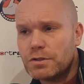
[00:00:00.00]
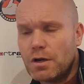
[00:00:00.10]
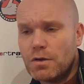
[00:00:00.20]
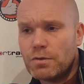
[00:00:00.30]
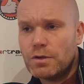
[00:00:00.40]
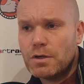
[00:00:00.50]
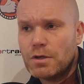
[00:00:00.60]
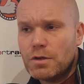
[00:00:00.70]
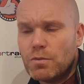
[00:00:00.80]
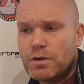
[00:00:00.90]
So
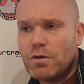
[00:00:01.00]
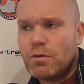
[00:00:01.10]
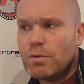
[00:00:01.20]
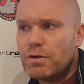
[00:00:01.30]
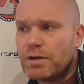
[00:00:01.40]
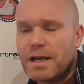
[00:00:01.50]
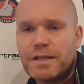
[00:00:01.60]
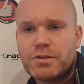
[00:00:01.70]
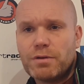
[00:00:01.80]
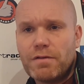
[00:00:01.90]
we're not going
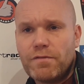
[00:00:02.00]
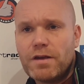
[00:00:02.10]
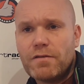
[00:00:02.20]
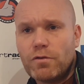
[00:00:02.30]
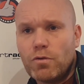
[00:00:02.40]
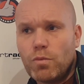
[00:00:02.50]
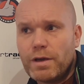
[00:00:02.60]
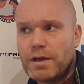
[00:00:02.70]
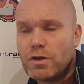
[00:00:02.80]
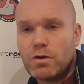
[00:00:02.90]
into it fearful.
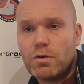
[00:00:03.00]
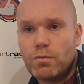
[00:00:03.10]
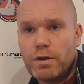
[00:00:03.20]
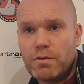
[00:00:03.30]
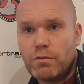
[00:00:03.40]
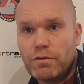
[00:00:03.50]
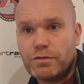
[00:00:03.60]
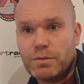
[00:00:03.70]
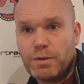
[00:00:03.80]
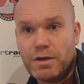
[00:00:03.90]
We're
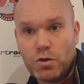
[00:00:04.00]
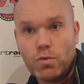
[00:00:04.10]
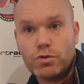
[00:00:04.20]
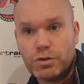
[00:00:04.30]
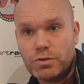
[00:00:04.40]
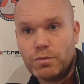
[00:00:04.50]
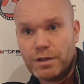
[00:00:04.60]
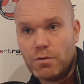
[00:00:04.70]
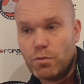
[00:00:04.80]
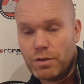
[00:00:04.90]
obviously being cautious.
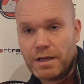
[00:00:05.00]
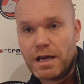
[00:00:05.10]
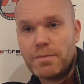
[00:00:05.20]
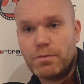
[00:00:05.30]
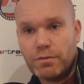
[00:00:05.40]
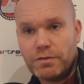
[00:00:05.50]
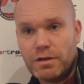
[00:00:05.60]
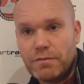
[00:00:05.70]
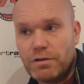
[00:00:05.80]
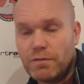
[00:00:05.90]
We know what they're capable of
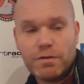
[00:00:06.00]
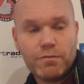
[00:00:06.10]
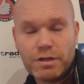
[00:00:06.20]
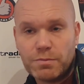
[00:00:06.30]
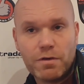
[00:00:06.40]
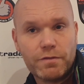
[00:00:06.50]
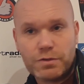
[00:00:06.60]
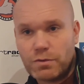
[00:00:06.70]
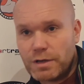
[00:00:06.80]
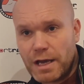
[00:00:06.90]
delivering. I think Reece Murphy
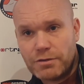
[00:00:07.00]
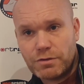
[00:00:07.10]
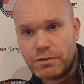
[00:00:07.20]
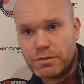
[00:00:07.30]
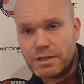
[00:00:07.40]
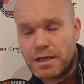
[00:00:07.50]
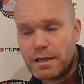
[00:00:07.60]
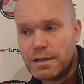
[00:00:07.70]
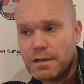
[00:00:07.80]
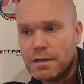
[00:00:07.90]
scored a hat-trick on
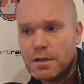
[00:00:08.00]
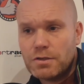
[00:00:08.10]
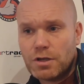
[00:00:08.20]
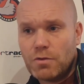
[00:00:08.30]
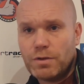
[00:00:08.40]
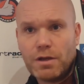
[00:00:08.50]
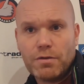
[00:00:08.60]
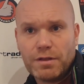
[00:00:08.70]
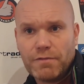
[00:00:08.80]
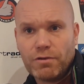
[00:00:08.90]
Saturday. So we
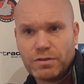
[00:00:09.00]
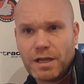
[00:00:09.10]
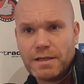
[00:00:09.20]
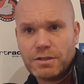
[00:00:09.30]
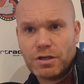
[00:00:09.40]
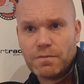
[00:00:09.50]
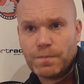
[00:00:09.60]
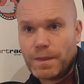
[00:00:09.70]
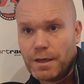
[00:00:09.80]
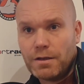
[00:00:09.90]
know that they've got danger
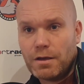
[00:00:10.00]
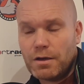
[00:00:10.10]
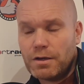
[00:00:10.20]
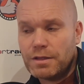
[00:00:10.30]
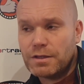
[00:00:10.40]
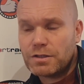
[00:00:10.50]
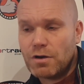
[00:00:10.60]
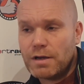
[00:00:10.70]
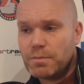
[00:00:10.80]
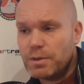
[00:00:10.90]
in the
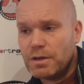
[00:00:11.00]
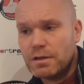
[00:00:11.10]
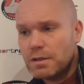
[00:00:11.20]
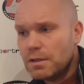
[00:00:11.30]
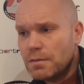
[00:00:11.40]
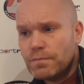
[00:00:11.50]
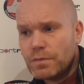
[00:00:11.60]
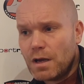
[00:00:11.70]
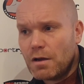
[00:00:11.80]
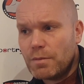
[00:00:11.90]
side. But
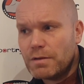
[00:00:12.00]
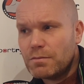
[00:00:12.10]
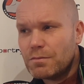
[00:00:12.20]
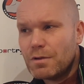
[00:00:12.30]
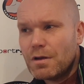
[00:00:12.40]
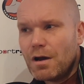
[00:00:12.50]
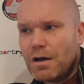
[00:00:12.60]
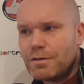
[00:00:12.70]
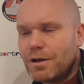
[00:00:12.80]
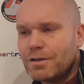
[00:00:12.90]
no, I mean,
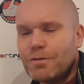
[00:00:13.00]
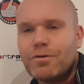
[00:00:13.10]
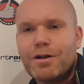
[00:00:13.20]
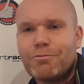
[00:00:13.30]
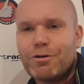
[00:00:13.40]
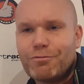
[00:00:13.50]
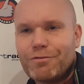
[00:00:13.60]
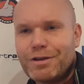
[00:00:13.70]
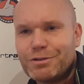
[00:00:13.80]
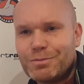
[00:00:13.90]
I don't like the word
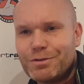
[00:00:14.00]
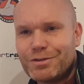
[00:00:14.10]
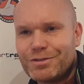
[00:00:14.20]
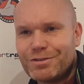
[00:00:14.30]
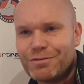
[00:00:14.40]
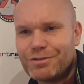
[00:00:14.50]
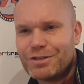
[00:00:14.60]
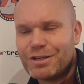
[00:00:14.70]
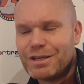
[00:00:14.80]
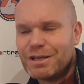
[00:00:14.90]
revenge because
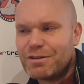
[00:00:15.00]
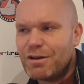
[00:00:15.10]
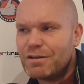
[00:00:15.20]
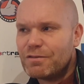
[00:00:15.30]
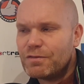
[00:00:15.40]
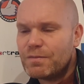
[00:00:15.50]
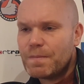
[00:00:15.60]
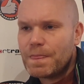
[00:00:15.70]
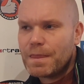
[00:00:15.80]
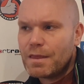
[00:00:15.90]
obviously it kind of,
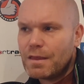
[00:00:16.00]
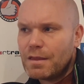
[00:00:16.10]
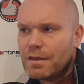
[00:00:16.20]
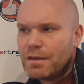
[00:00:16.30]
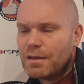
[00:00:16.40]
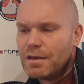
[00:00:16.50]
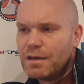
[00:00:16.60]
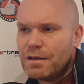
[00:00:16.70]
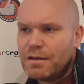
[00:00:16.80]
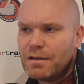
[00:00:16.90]

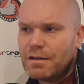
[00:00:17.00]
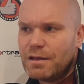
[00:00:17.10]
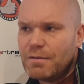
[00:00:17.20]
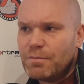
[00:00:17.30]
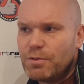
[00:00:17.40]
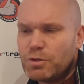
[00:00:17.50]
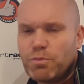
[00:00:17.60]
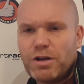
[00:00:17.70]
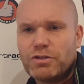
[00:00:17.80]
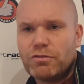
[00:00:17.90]
it puts
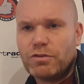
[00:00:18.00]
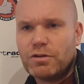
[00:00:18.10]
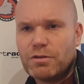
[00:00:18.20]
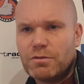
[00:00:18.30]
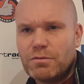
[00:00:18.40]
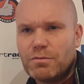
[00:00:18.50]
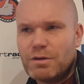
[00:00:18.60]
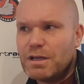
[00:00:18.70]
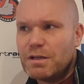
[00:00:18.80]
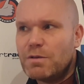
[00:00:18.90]
pressure on
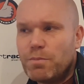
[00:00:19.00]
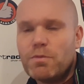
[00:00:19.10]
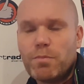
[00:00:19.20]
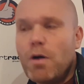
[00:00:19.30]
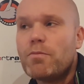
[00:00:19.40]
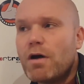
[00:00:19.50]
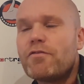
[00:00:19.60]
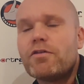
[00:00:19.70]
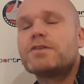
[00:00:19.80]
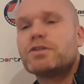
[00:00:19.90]
the bottom
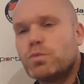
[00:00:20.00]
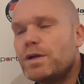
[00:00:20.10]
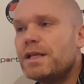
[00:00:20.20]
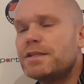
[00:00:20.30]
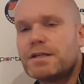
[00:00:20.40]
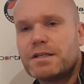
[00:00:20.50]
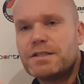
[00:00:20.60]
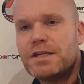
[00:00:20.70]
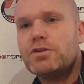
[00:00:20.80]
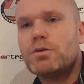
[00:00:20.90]
line for us is we need to
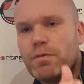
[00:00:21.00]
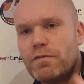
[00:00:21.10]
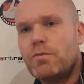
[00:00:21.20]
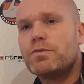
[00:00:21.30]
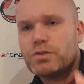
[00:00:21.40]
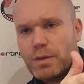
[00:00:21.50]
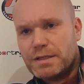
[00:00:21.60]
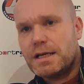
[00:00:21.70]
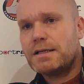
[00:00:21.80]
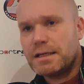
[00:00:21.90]
continue the performance that we
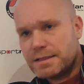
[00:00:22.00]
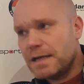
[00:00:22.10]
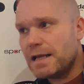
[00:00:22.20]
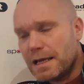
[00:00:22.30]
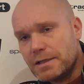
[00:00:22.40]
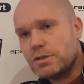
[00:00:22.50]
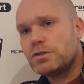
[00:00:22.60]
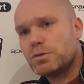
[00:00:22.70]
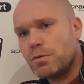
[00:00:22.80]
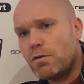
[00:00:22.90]
had Saturday and take that
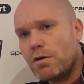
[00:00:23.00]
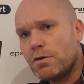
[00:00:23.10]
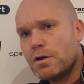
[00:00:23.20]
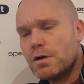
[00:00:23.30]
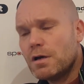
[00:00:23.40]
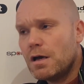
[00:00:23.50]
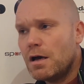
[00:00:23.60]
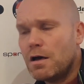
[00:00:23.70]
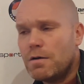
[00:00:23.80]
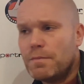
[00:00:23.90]
into tomorrow.
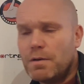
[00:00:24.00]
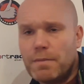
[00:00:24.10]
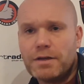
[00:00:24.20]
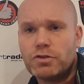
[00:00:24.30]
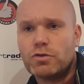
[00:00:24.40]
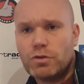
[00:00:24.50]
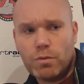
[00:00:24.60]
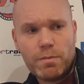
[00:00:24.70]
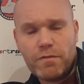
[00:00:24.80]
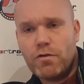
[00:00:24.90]
And make sure
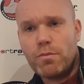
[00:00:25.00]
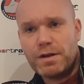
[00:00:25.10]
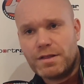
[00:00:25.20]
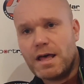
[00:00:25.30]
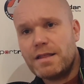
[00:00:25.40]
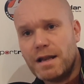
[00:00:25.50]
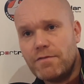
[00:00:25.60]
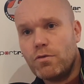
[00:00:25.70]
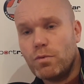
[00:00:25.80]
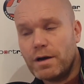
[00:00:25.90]
that we're performing at that
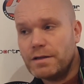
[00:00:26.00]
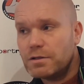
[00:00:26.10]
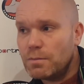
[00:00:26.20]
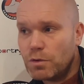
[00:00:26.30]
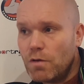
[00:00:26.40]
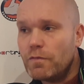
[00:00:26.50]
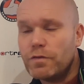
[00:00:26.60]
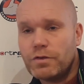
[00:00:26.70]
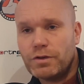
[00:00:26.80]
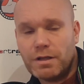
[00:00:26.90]
level. And I'm
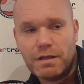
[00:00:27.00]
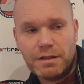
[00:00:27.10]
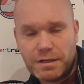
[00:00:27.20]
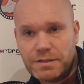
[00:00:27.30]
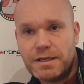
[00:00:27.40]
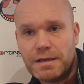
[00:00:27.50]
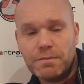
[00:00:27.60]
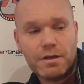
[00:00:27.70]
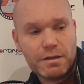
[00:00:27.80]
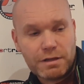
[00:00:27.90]
confident in this
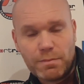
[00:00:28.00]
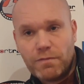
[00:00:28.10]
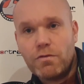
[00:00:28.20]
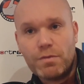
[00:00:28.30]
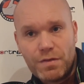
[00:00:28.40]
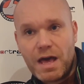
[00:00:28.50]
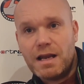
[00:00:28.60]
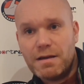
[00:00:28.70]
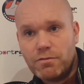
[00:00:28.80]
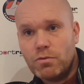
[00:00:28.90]
team that if they perform at
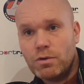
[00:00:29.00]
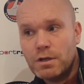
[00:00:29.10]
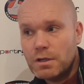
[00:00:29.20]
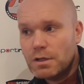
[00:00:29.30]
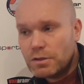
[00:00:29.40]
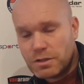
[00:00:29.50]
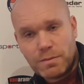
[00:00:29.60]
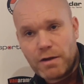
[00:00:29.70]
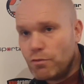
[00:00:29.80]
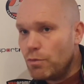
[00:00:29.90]
that level,
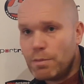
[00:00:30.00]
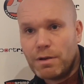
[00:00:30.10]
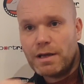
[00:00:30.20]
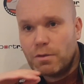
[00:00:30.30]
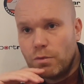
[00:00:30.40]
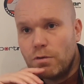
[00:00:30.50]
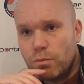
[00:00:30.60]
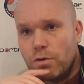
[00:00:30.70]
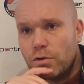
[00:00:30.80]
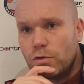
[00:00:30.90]
doesn't matter who we play,
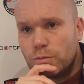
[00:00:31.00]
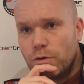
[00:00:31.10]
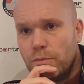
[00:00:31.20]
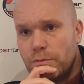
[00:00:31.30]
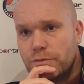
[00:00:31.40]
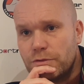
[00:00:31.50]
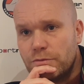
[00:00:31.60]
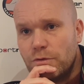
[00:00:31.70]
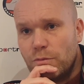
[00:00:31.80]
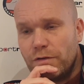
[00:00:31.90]
we'll cause problems
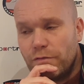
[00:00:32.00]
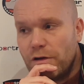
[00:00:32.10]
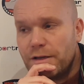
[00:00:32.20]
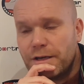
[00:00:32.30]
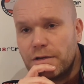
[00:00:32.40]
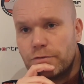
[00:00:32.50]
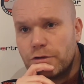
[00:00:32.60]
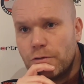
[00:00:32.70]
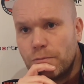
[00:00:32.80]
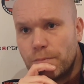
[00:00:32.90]
and we threaten getting a result.